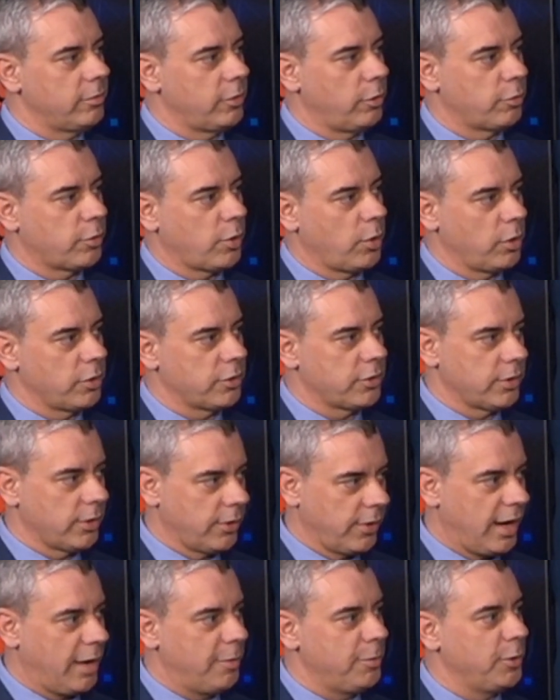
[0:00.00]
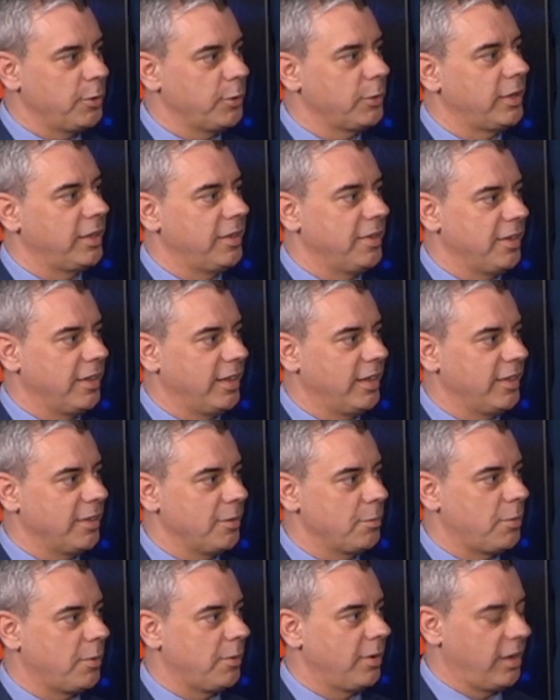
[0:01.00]
of course, grab you in
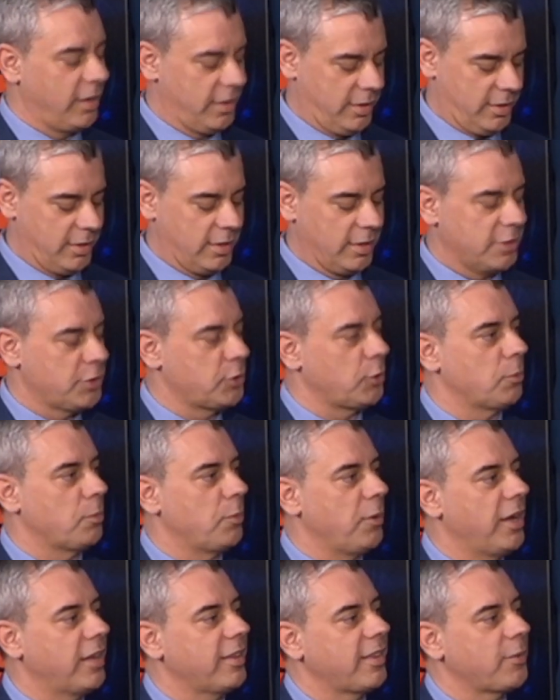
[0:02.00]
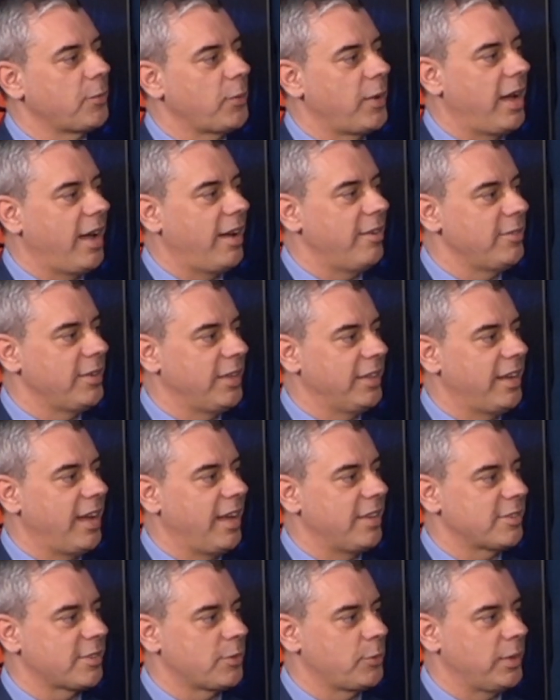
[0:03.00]
the short break that we have and
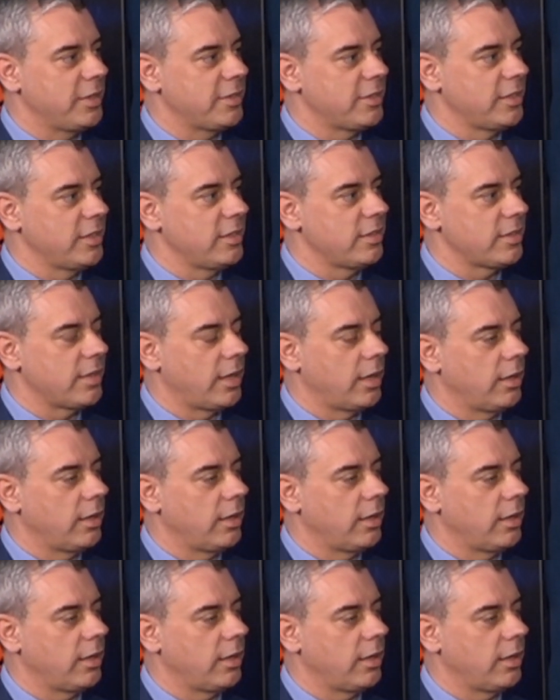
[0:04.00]
ask questions.